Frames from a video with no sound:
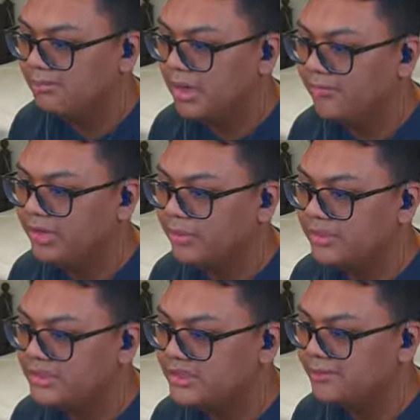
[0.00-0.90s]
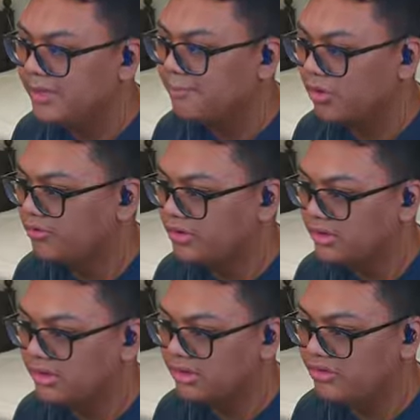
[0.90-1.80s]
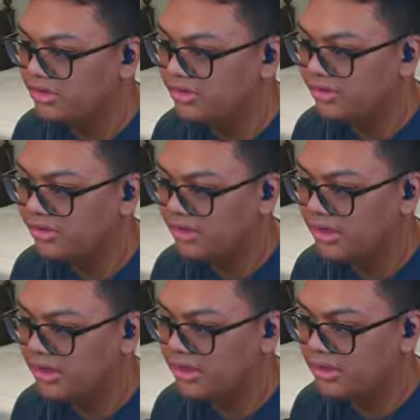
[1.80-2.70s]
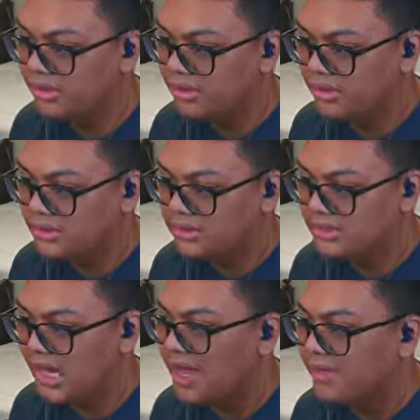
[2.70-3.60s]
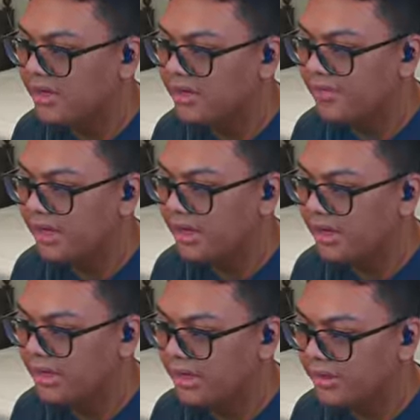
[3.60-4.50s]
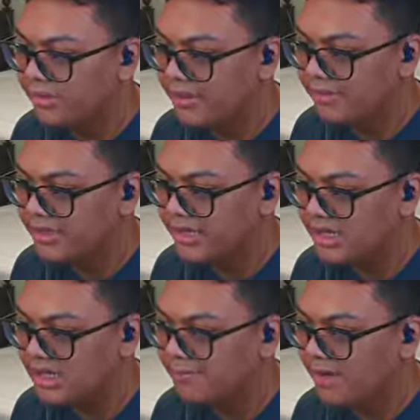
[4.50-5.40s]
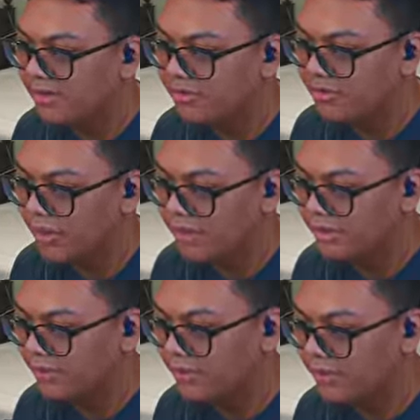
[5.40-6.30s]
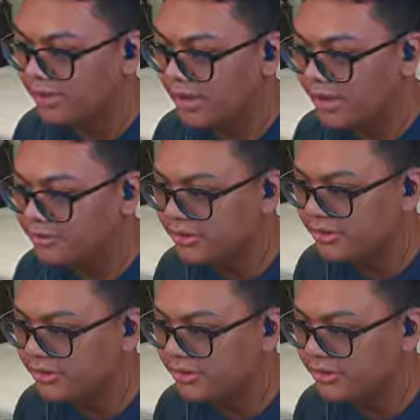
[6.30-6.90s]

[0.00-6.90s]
But I feel like what needs to be improved is literally just the timing of it, maybe the key binds as well, and like what you're able to